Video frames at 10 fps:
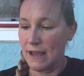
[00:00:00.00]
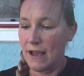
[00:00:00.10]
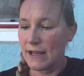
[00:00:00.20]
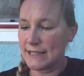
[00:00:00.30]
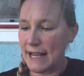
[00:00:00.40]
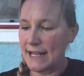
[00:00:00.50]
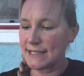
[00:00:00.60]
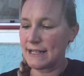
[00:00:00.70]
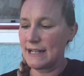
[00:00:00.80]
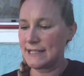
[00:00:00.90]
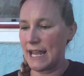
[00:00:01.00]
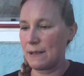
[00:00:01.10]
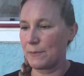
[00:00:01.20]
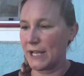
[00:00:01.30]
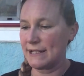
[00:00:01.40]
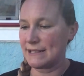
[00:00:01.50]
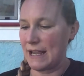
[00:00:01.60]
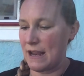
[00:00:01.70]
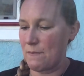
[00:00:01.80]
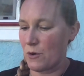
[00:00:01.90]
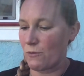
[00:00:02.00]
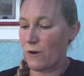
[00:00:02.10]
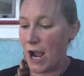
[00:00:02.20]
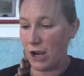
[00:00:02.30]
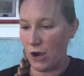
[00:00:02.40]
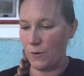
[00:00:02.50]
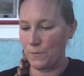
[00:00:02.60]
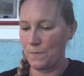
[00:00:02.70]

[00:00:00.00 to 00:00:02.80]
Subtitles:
because it's going to take place in Morocco.